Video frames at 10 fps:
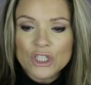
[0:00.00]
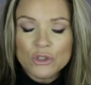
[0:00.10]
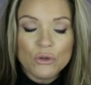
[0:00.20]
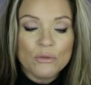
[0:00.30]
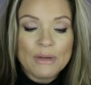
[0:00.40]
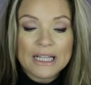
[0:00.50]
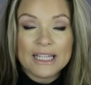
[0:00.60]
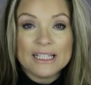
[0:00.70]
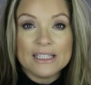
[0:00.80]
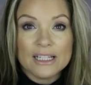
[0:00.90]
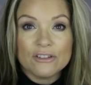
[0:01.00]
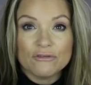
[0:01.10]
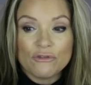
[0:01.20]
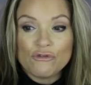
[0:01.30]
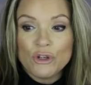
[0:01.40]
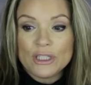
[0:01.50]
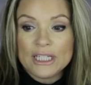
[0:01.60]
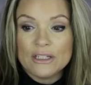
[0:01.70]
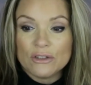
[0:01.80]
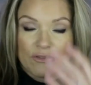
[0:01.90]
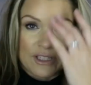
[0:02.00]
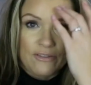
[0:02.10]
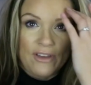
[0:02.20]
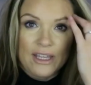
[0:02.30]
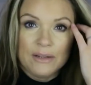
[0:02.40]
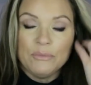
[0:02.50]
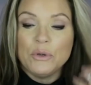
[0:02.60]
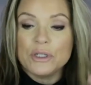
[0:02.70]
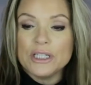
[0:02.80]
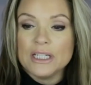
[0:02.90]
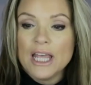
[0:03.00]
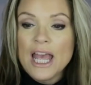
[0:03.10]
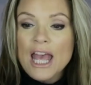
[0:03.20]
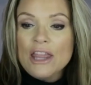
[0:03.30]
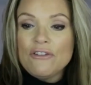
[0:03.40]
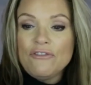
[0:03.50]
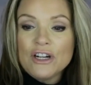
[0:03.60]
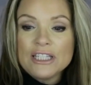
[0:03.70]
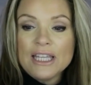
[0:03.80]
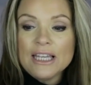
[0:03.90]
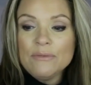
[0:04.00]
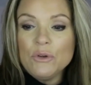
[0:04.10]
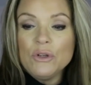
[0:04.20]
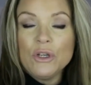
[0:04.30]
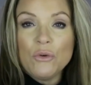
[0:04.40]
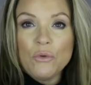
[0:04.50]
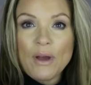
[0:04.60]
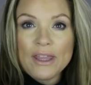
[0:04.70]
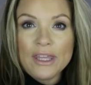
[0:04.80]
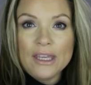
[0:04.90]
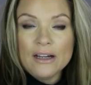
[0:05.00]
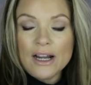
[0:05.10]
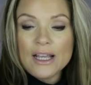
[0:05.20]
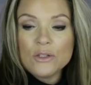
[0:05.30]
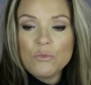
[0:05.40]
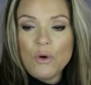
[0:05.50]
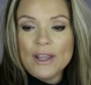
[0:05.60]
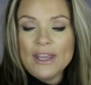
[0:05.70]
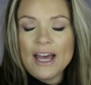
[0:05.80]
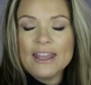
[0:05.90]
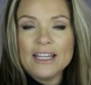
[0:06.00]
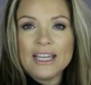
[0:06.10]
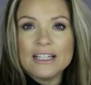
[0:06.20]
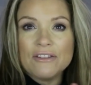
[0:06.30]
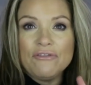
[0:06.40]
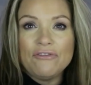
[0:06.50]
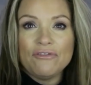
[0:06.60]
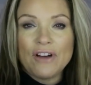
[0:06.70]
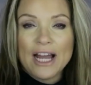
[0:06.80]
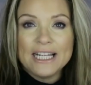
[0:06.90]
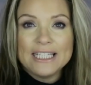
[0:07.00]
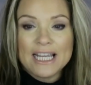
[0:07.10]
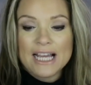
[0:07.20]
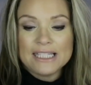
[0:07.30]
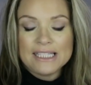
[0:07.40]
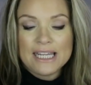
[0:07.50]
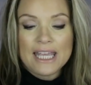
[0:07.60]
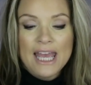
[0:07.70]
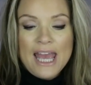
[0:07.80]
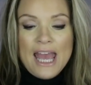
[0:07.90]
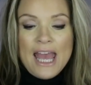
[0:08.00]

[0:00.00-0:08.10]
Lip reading: So my cleansing routine is obviously very important. The first thing I'm going to go with here is one that I think is fantastic.